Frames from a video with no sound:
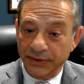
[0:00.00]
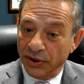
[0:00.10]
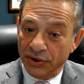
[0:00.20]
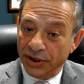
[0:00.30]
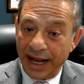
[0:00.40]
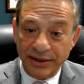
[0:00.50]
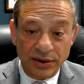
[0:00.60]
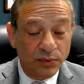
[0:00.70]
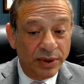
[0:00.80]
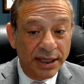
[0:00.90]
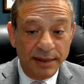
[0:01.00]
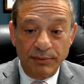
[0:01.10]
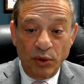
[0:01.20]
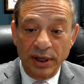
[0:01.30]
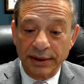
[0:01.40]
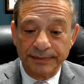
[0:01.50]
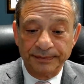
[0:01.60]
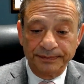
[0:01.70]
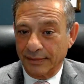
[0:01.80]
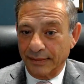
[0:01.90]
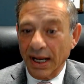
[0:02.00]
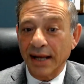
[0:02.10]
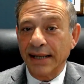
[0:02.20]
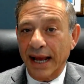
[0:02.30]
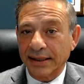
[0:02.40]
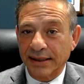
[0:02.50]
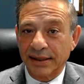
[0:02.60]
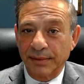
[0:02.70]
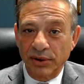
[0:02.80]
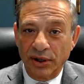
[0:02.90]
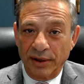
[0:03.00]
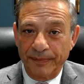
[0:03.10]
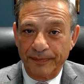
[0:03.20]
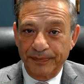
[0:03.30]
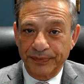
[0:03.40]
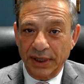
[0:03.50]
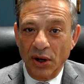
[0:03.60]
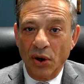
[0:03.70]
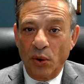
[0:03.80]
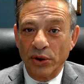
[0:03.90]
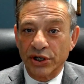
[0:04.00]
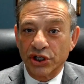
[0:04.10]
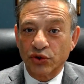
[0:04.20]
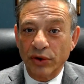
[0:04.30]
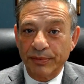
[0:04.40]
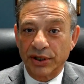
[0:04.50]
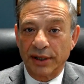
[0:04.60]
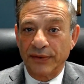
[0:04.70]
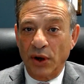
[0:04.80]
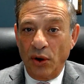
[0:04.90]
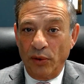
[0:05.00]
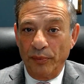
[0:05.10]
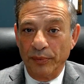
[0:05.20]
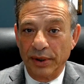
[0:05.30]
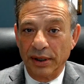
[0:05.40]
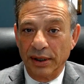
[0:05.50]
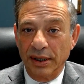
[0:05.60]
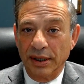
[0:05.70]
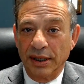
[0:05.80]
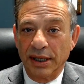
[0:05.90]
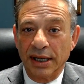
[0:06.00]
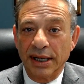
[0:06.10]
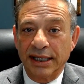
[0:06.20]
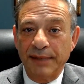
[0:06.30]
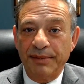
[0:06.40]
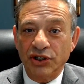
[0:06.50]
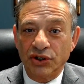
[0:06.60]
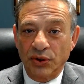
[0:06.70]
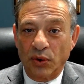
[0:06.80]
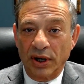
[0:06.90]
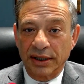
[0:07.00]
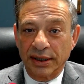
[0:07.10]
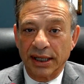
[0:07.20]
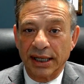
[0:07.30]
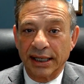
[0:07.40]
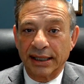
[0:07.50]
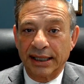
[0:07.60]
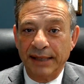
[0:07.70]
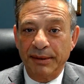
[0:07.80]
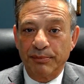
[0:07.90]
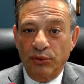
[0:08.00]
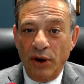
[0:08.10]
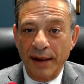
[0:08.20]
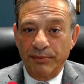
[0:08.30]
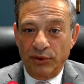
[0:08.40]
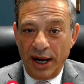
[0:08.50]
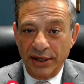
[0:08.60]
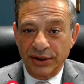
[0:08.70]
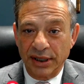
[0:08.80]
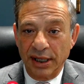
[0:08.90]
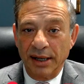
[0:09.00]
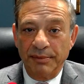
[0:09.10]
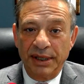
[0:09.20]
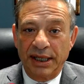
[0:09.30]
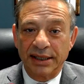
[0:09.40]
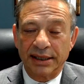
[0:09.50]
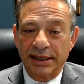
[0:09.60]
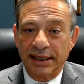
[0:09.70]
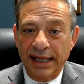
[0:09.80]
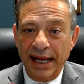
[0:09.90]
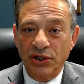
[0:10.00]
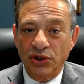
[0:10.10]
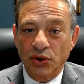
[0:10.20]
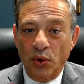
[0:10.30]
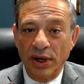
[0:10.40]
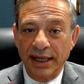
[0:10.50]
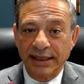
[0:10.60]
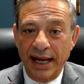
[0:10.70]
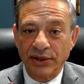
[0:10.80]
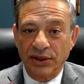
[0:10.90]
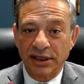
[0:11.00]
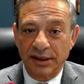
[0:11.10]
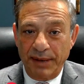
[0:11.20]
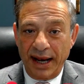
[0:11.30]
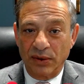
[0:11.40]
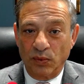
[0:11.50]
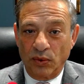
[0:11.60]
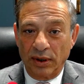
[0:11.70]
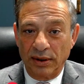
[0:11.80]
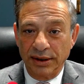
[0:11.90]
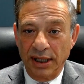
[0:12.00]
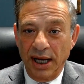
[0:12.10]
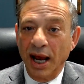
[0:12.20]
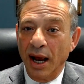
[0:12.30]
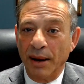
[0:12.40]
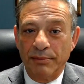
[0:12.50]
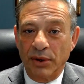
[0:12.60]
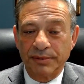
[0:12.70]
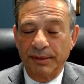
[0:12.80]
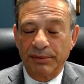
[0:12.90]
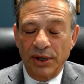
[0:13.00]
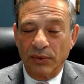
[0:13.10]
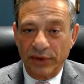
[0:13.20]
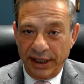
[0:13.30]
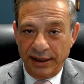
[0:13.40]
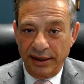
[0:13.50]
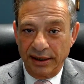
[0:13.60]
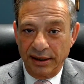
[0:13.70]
your shots are really important. Next is the blurb, or the description of the home. Keep it short, keep it broad brushed, because in today's short attention span world, most people don't read.